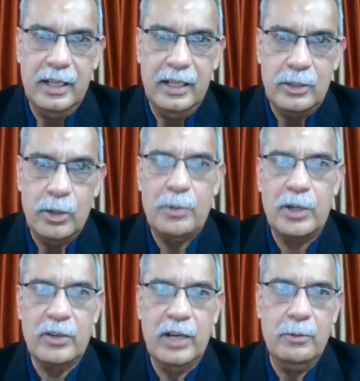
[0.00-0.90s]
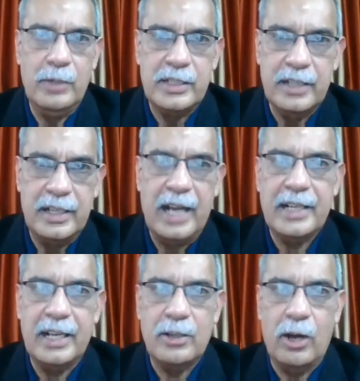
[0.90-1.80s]
clopidogrel, which is an
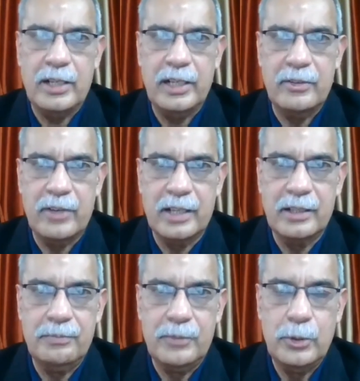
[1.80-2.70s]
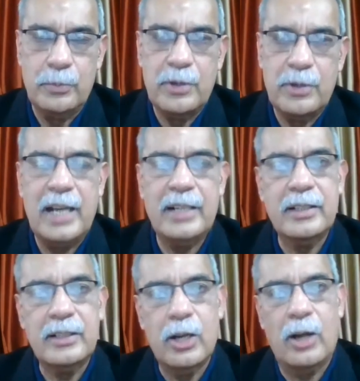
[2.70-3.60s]
anti-clotting drug to prevent
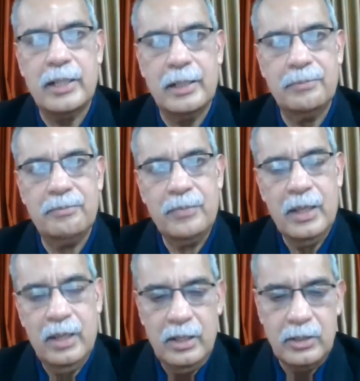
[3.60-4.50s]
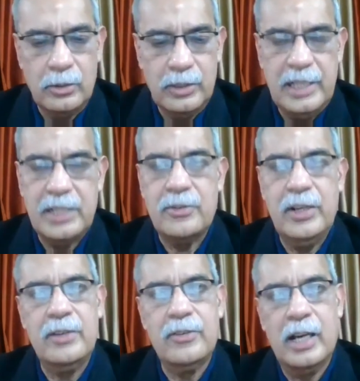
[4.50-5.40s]
clotting. So these
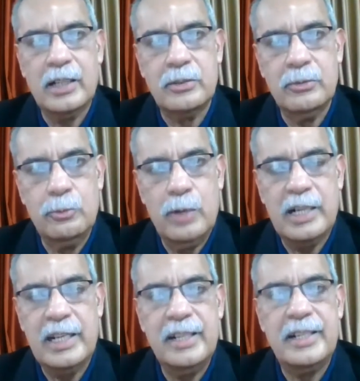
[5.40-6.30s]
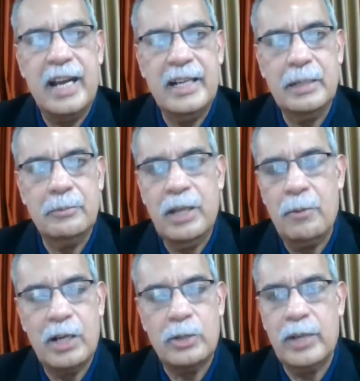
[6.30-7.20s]
3 drugs work in tandem; they
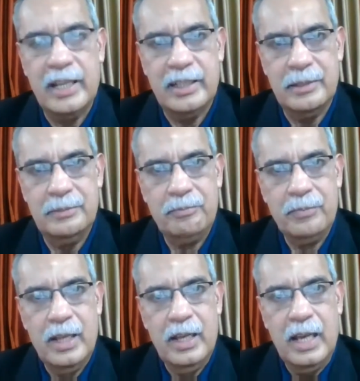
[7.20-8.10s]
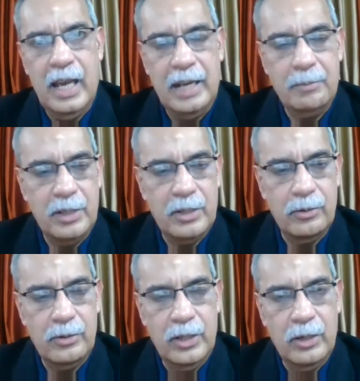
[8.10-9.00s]
work together. And
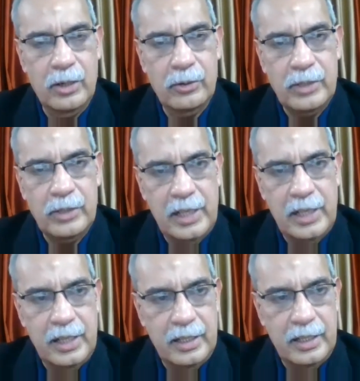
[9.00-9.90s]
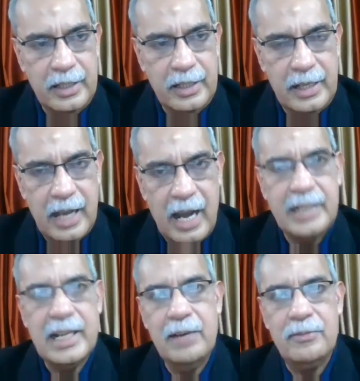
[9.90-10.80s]
the
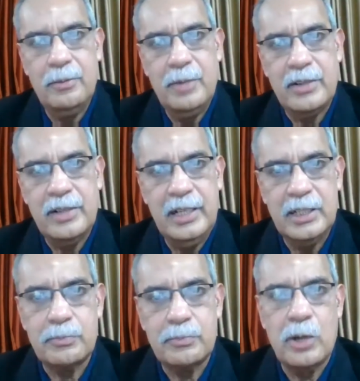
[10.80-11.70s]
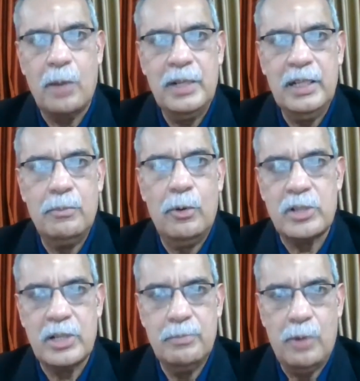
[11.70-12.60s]
anti-inflammatory is probably the
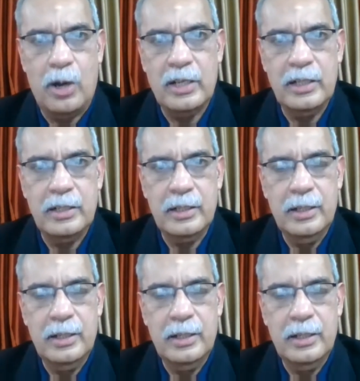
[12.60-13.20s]
most important